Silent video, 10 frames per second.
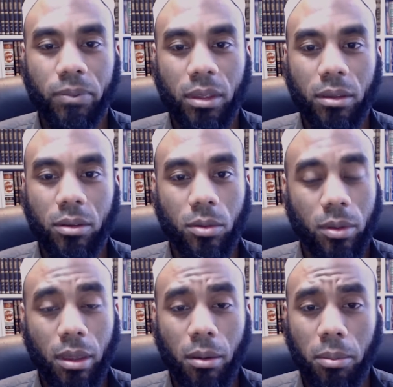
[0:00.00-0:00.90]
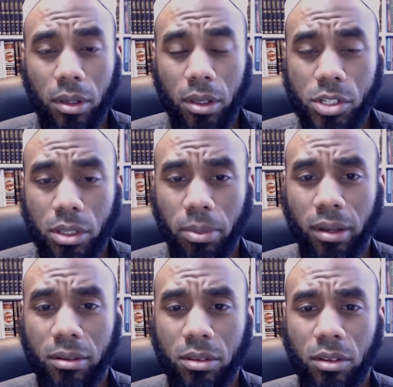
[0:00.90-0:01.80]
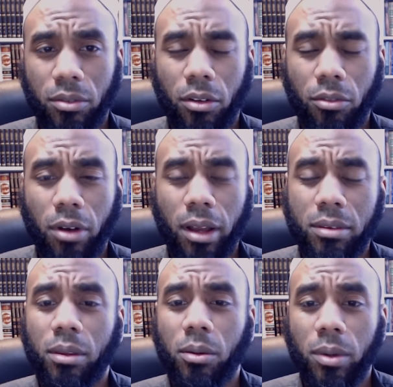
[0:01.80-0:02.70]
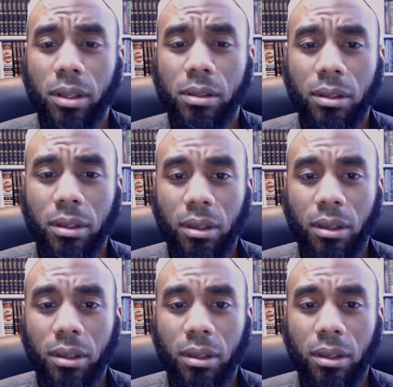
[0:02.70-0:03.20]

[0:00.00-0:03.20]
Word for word: So they abolish the practice of, of writing a will